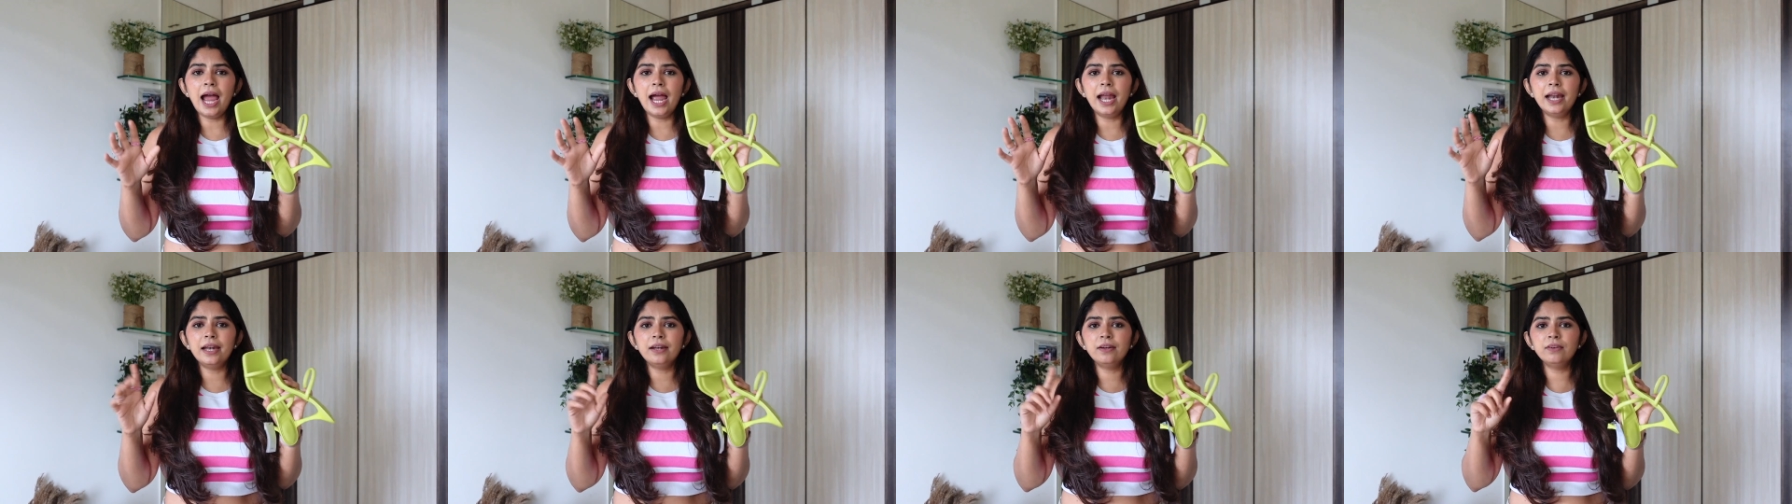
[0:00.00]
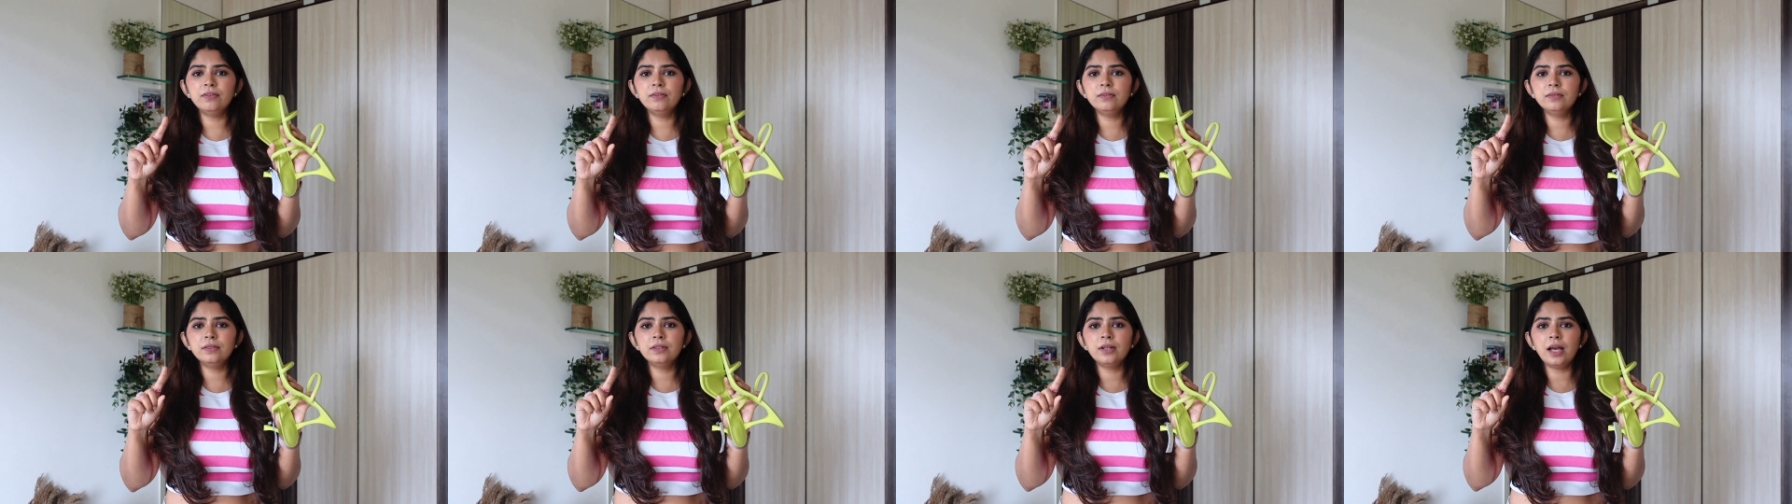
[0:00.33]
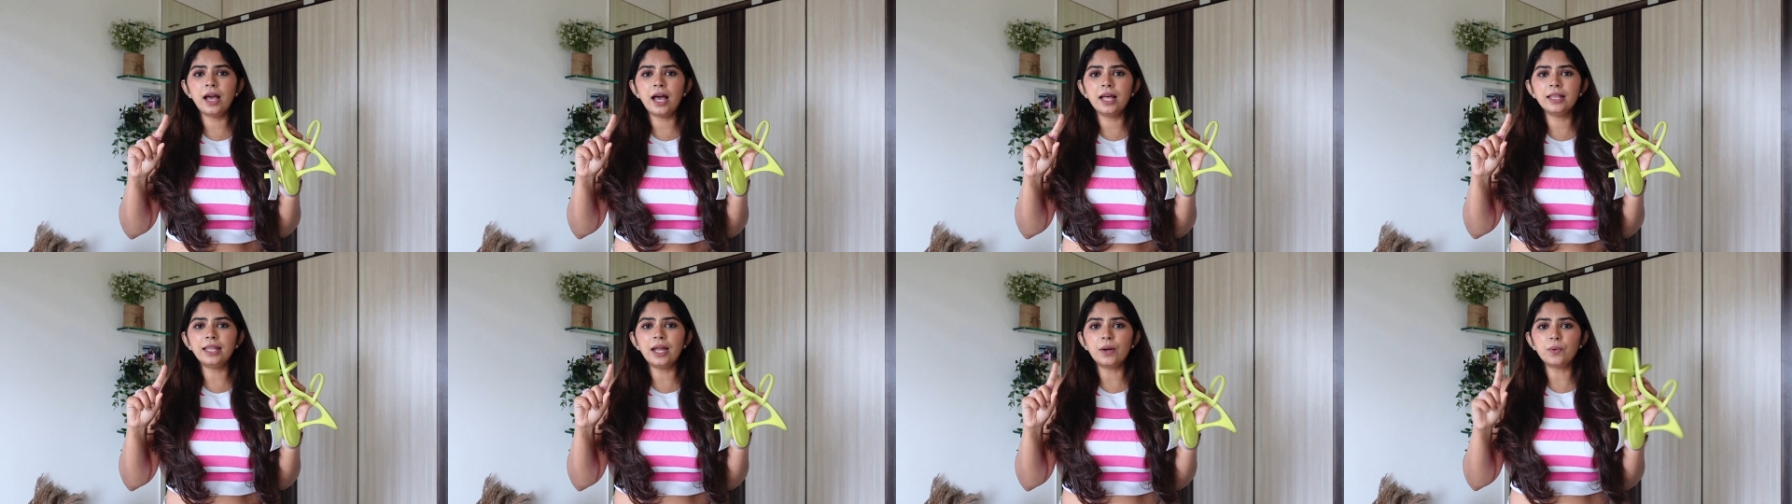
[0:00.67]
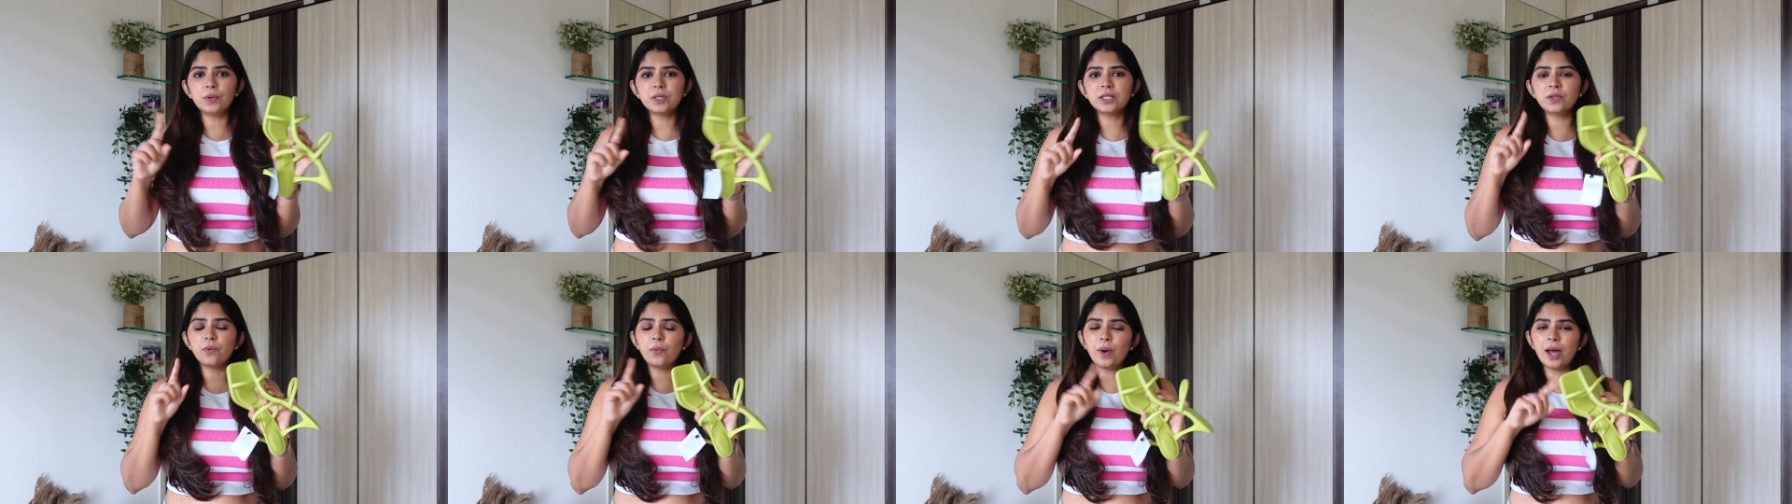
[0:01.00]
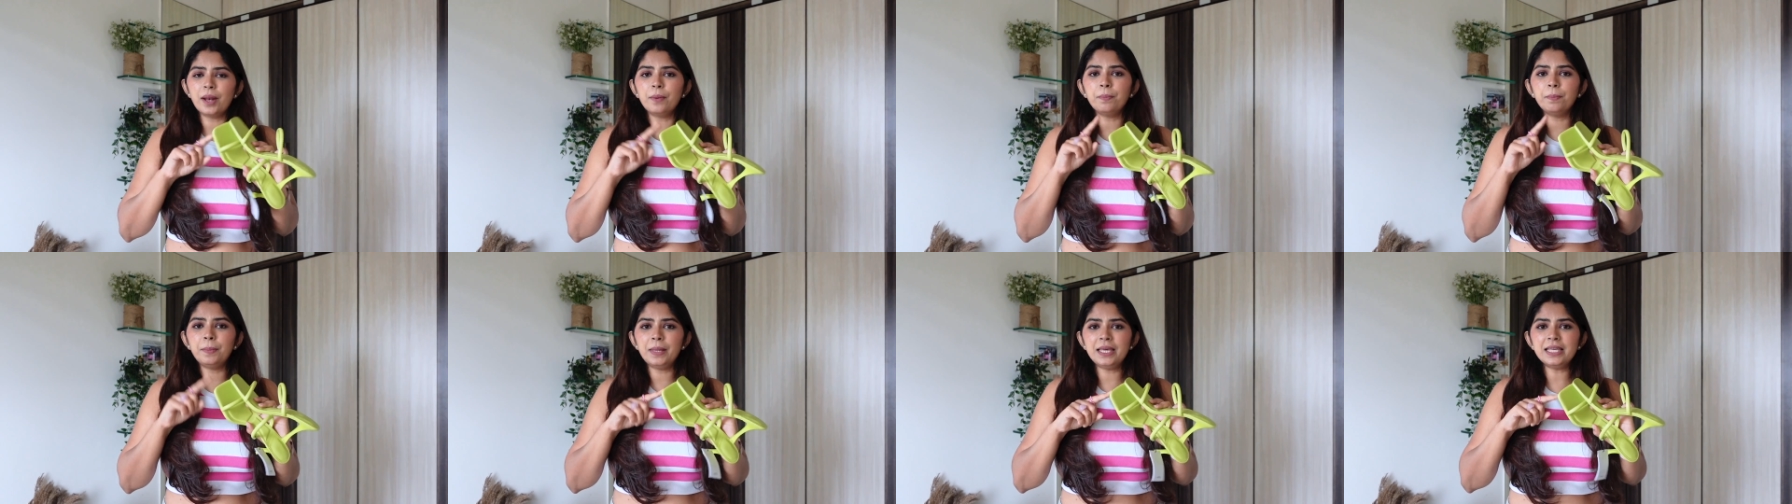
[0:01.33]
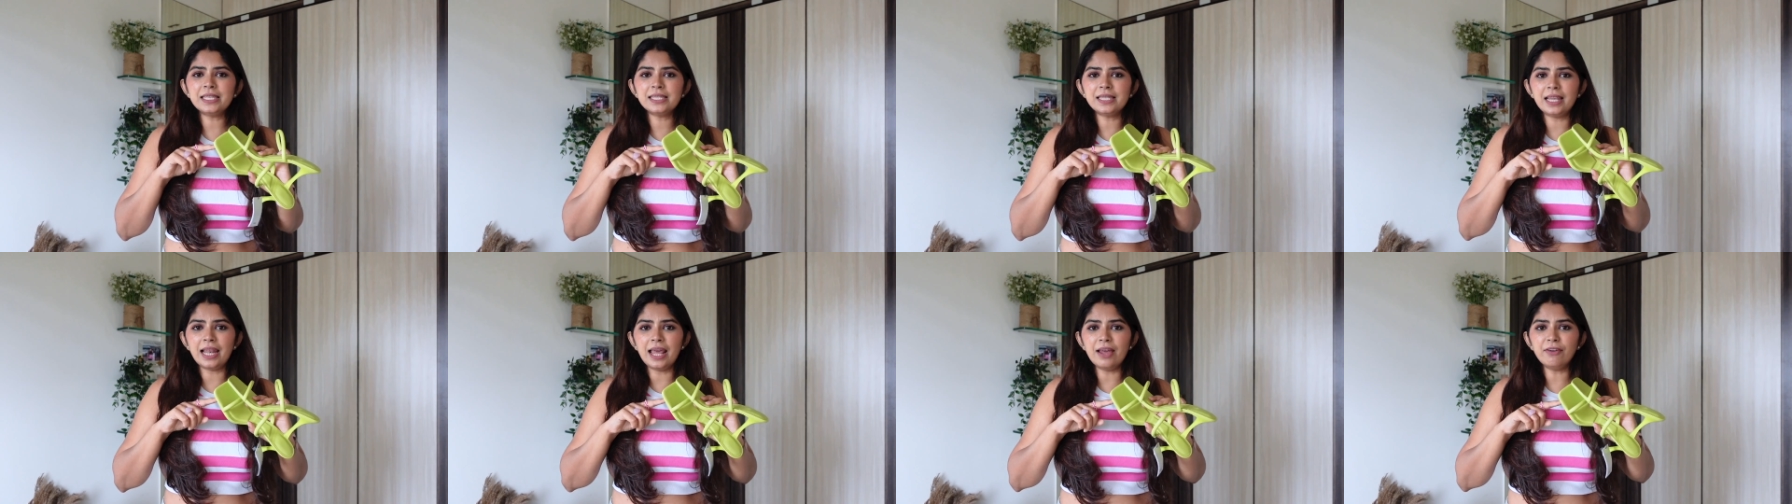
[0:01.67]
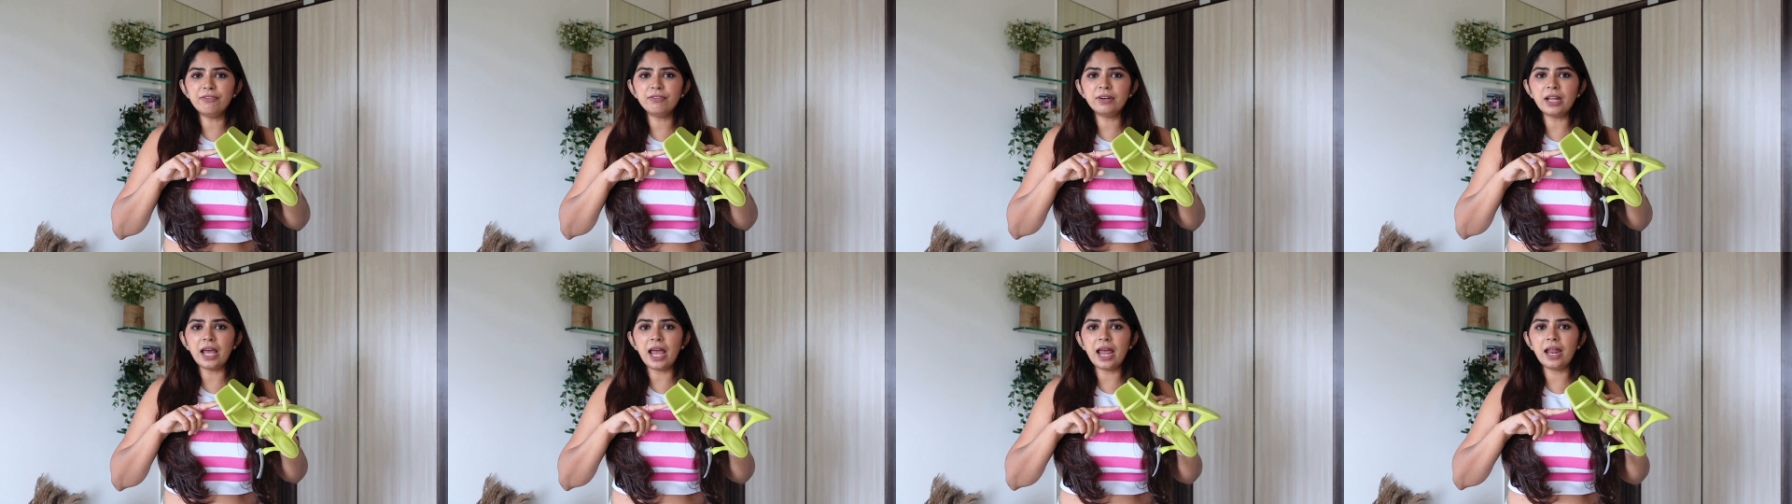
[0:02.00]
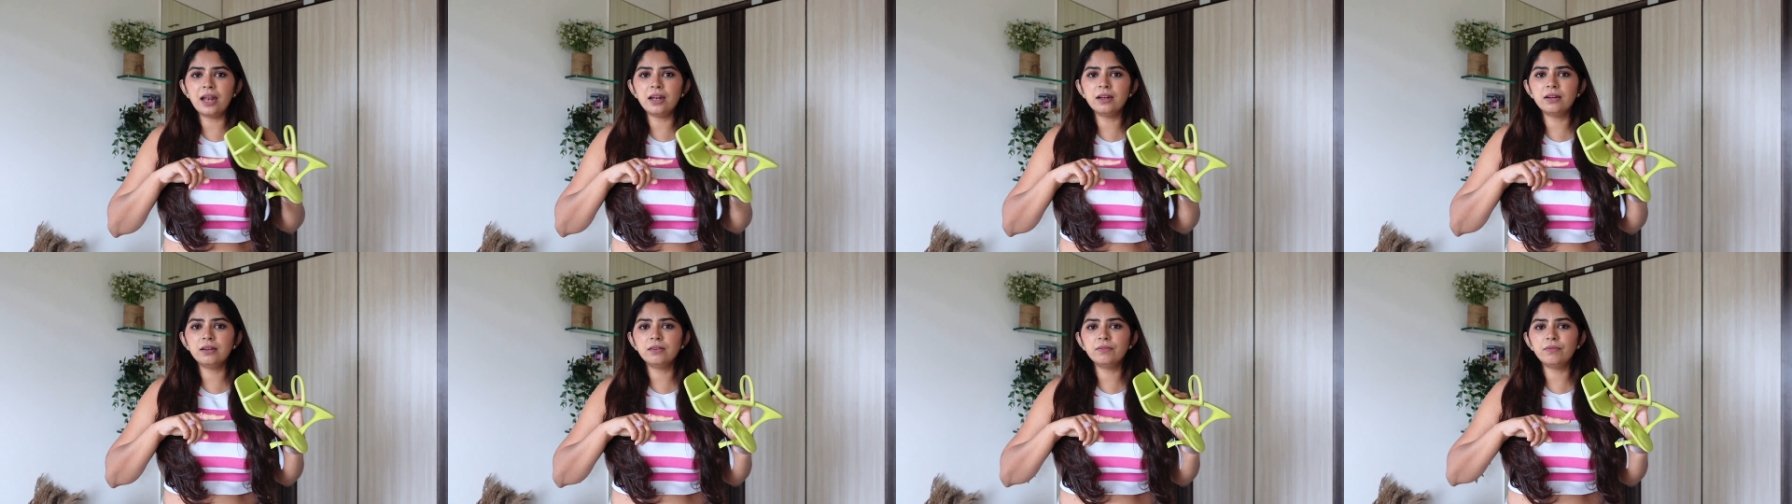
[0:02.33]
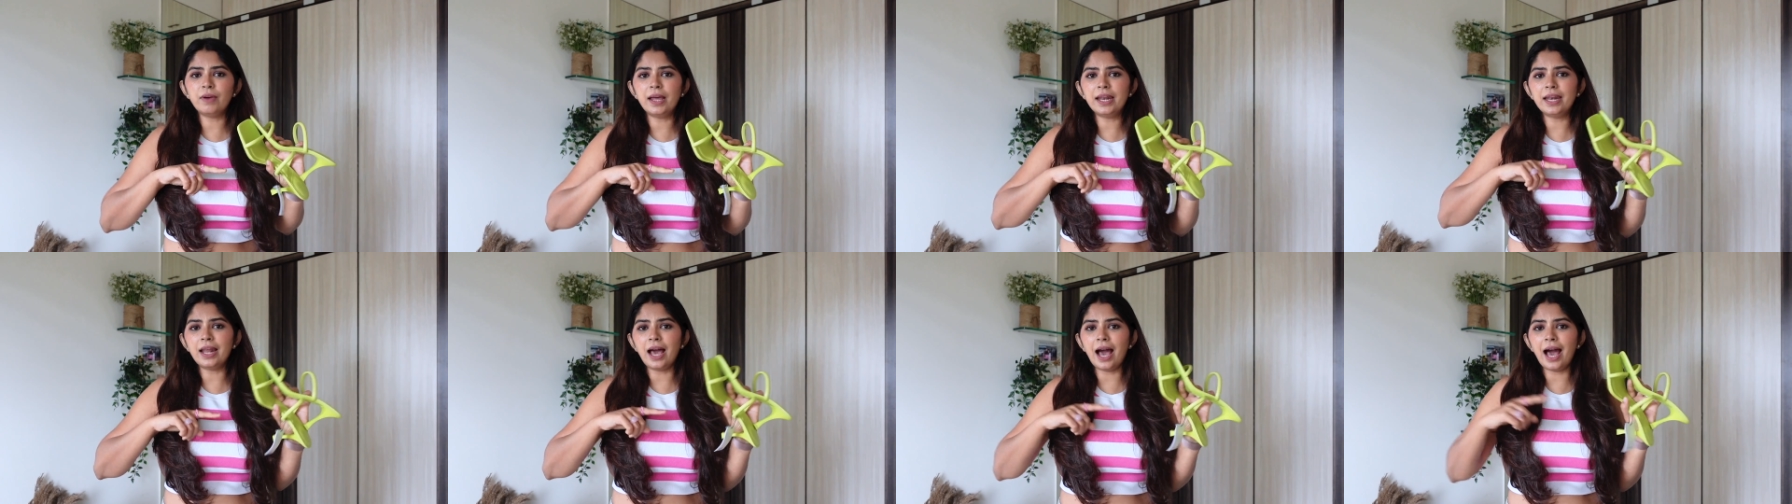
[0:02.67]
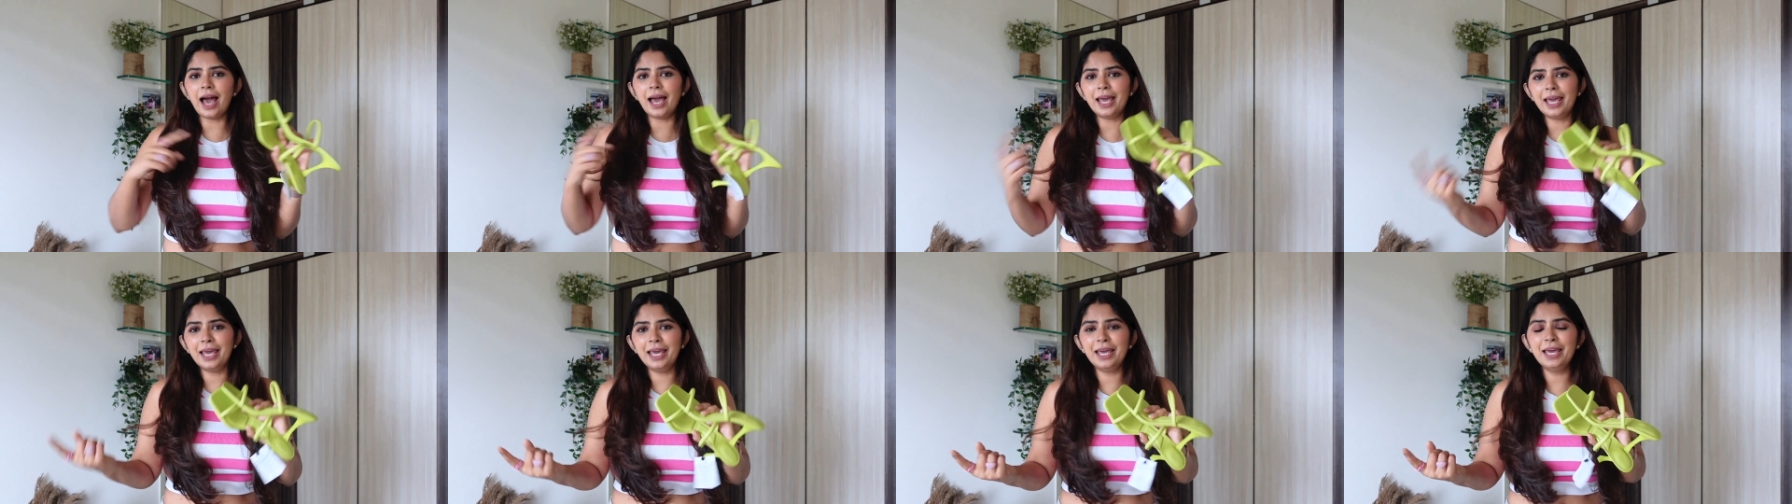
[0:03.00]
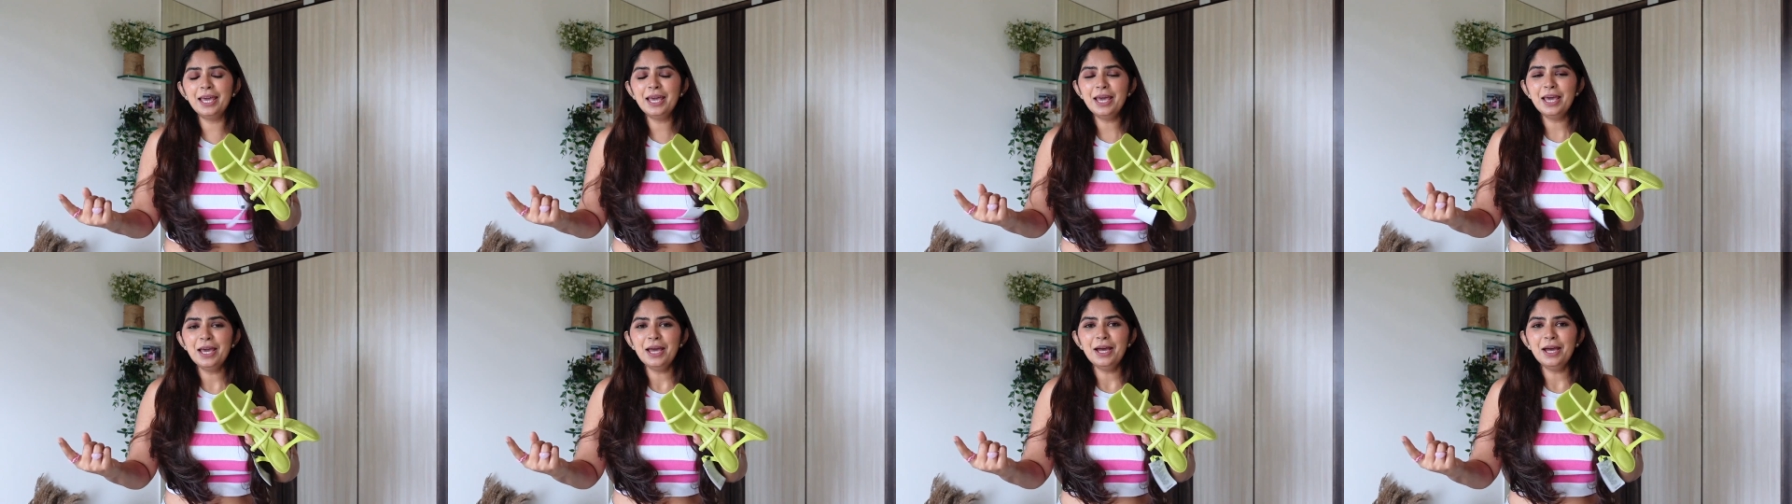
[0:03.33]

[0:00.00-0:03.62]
and that was the one piece left, and when I